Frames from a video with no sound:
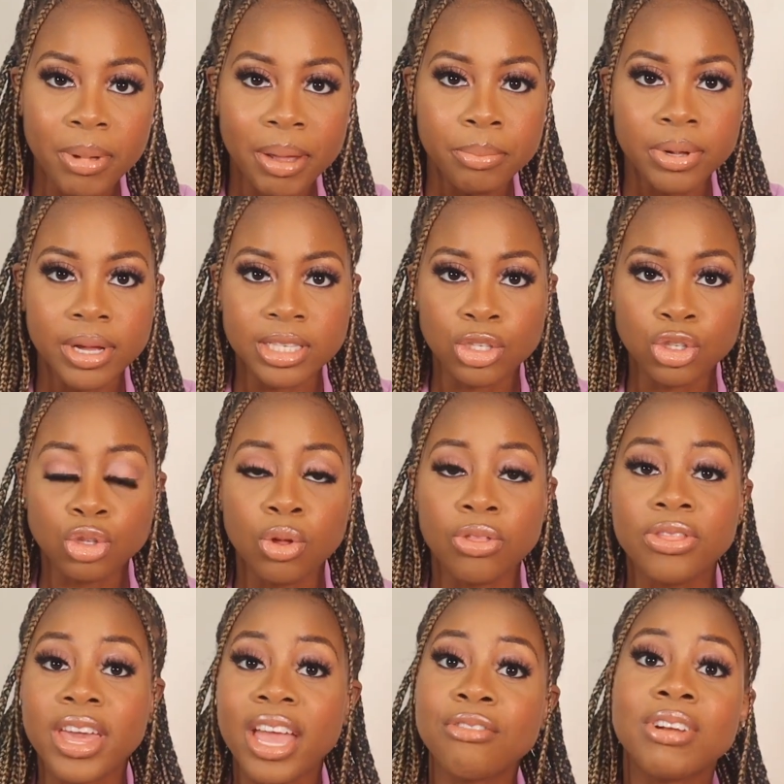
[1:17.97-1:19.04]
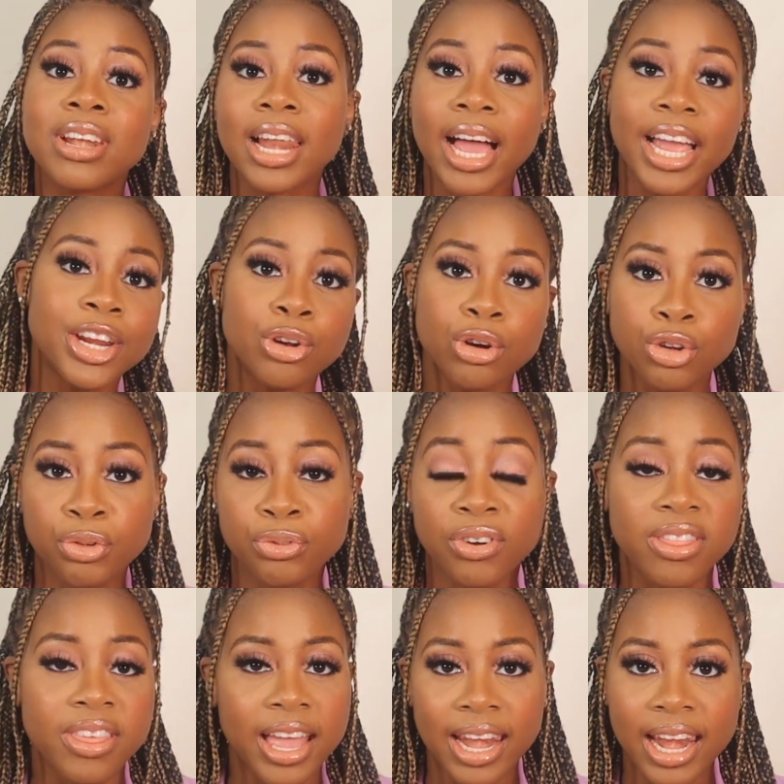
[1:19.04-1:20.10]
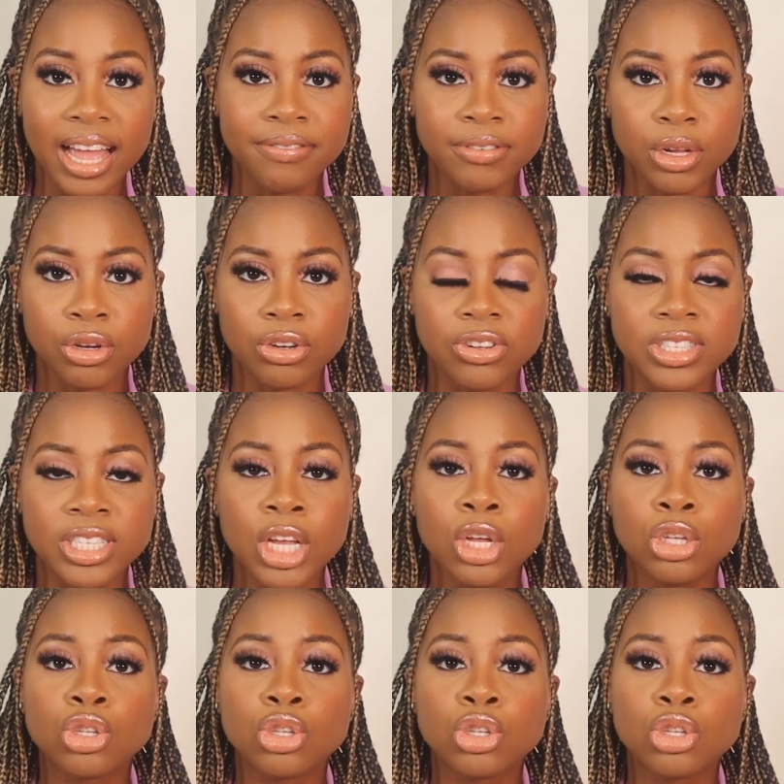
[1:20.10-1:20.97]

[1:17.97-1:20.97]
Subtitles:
members and so they're relying on you for their livelihoods.